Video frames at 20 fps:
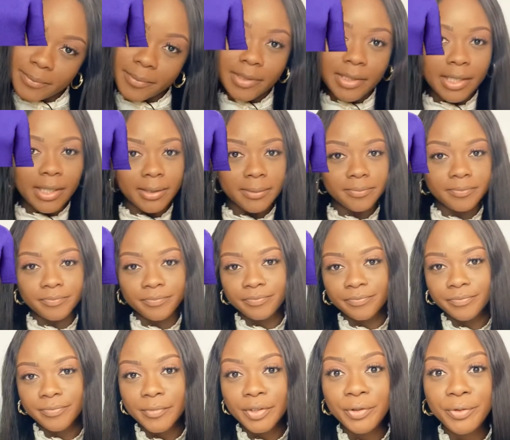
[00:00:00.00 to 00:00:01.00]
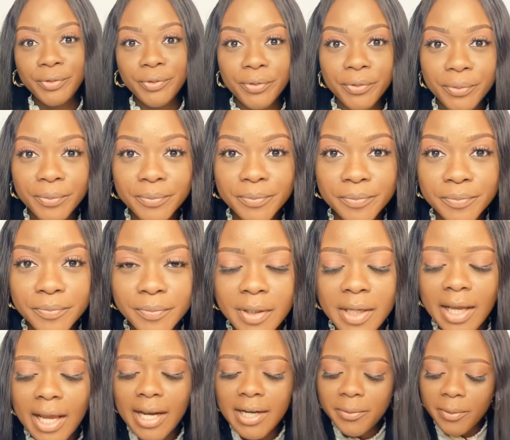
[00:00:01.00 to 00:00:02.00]
Yeah, you.
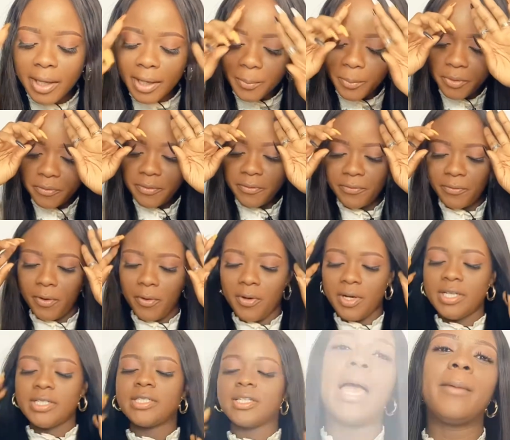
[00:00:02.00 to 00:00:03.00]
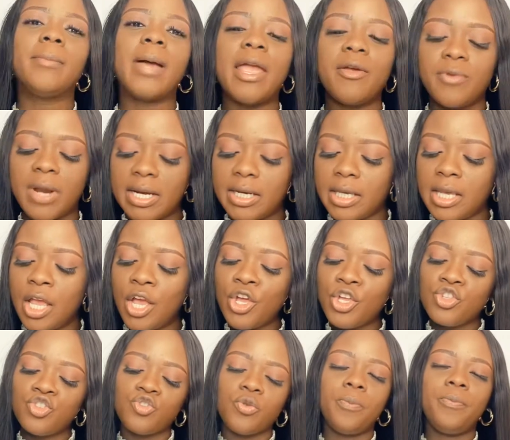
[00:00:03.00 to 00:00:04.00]
Anyway, moving forward, am I ready
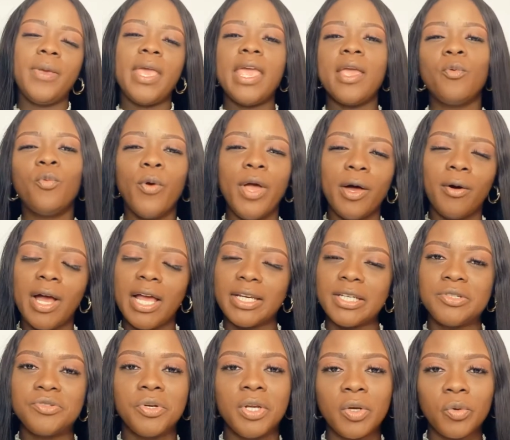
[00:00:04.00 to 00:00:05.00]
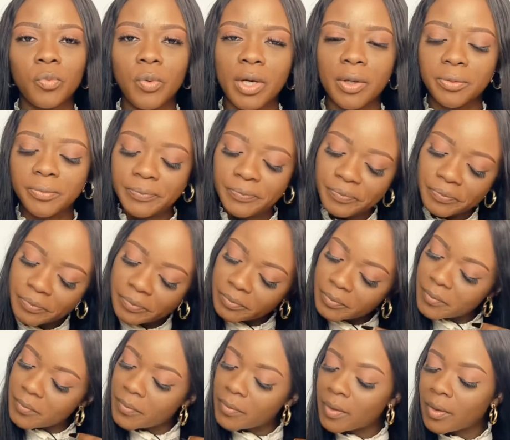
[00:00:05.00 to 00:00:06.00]
to pay well and train well?
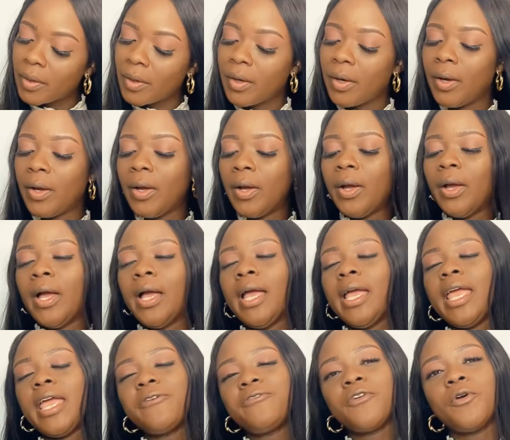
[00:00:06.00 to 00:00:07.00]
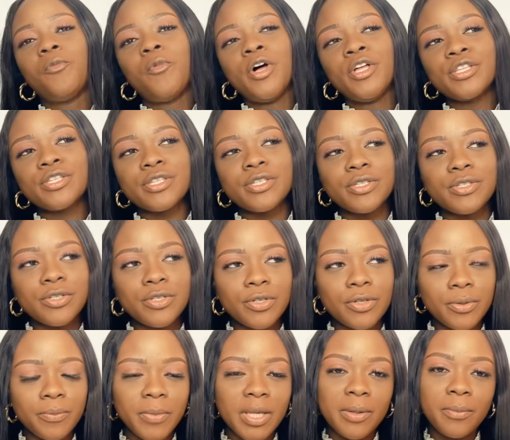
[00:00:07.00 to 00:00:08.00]
If you want
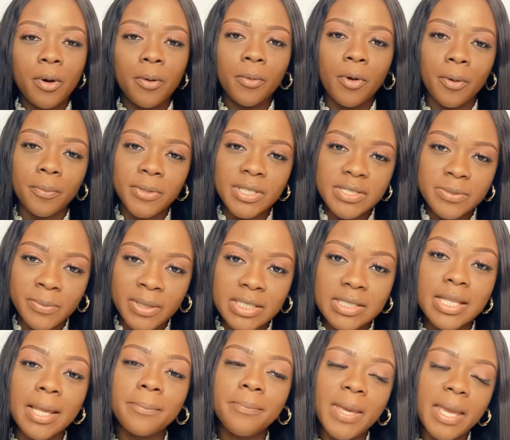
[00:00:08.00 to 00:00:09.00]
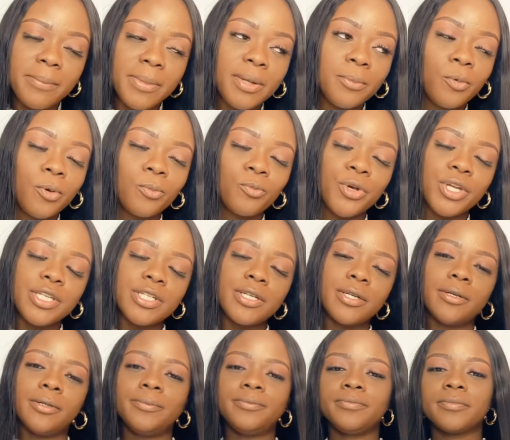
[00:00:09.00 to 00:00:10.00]
minimum commitment, then pay minimum wage.
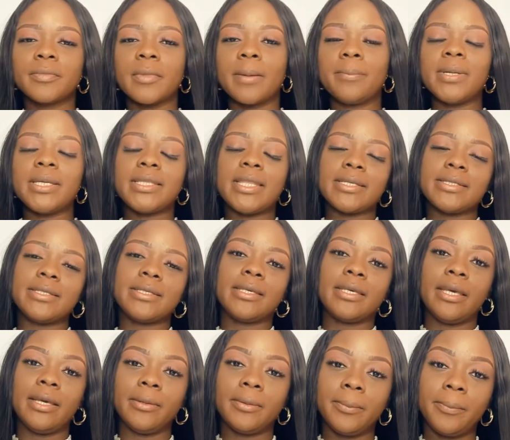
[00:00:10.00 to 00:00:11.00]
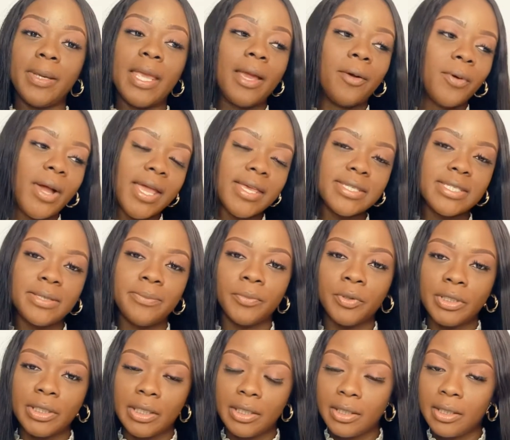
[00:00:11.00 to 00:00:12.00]
Pay 30k. Pay NYSC
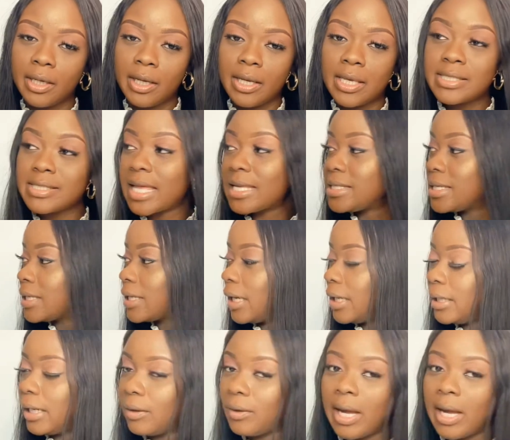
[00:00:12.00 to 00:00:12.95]
money. It's 30k now.